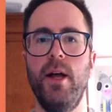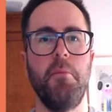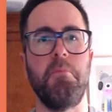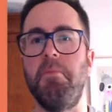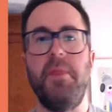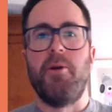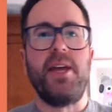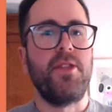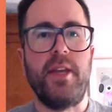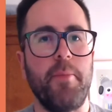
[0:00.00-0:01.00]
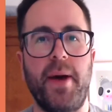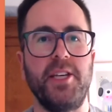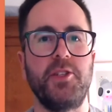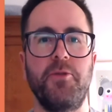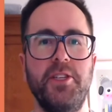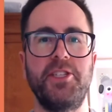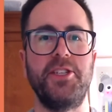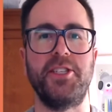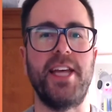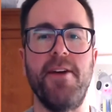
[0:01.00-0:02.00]
They're Ethernet based, for
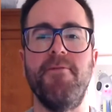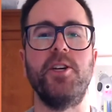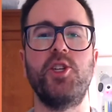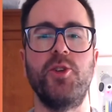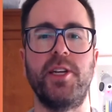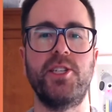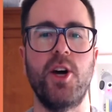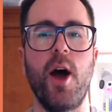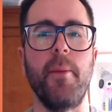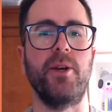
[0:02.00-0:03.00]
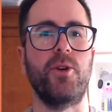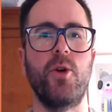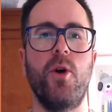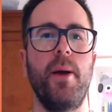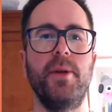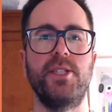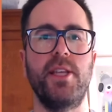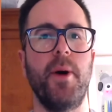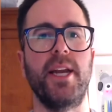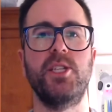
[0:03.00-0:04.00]
instance. They have very strict timing requirements. They
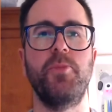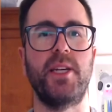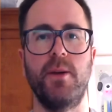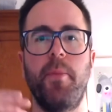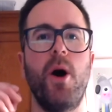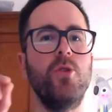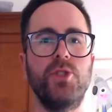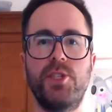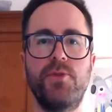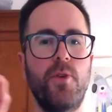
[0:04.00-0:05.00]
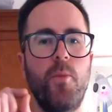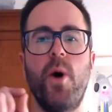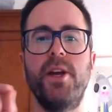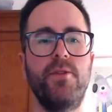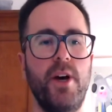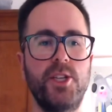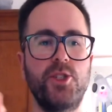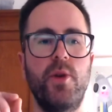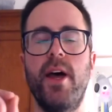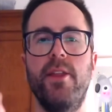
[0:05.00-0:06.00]
might expect a pulse from one device
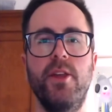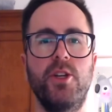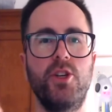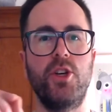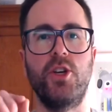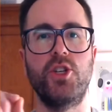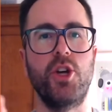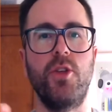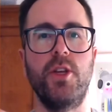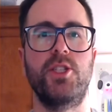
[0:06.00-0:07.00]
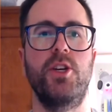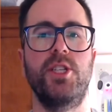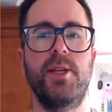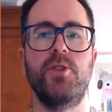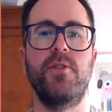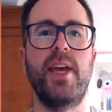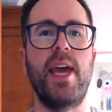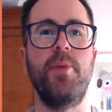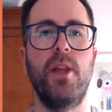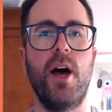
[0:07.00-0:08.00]
to another to show that it's got some sort of
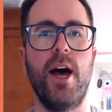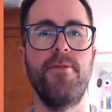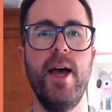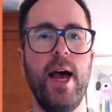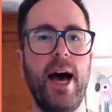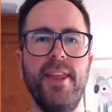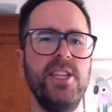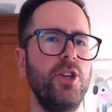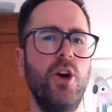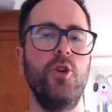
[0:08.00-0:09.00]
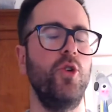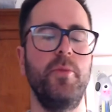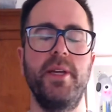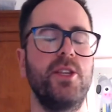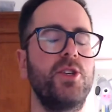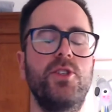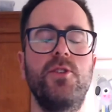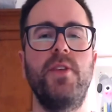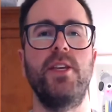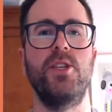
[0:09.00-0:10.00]
keep alive. These are not normally the sorts of
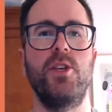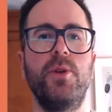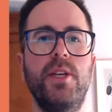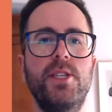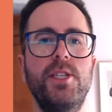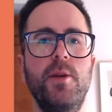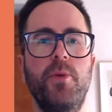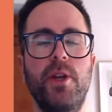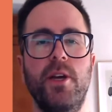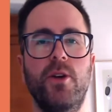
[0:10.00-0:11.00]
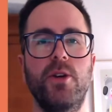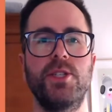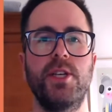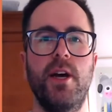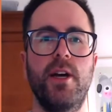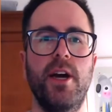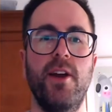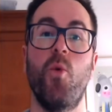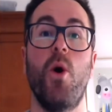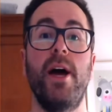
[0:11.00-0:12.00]
things that you would consider putting across a kind
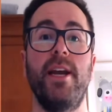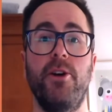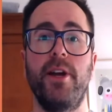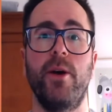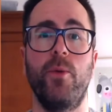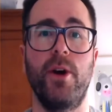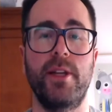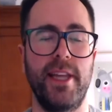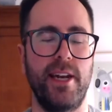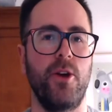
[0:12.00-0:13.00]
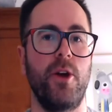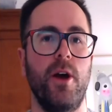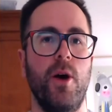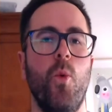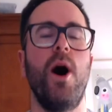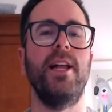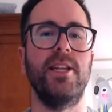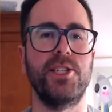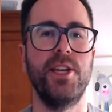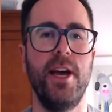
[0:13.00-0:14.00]
of a wide area network, let alone a
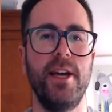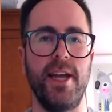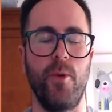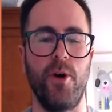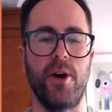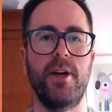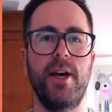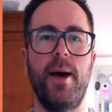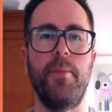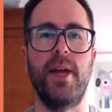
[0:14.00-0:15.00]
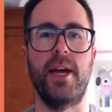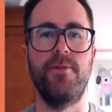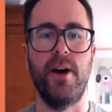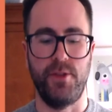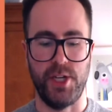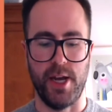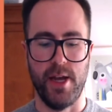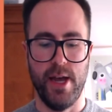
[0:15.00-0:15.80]
wireless network like 5G.